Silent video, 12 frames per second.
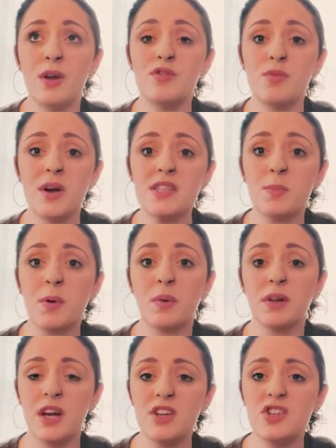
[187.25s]
mess up our
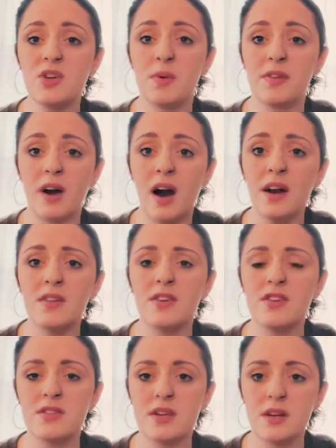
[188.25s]
relationship with God and to
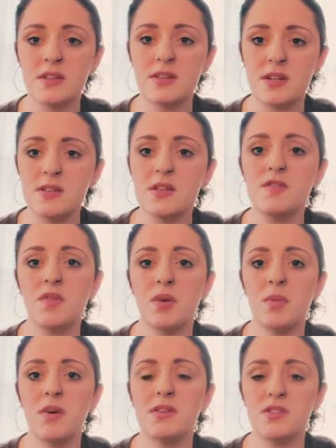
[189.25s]
just get us distance from
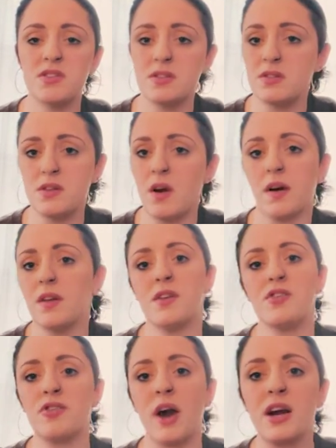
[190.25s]
him is just the art of
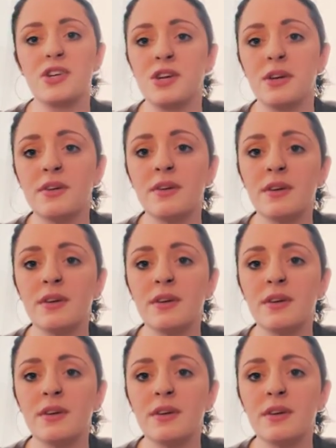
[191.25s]
distraction.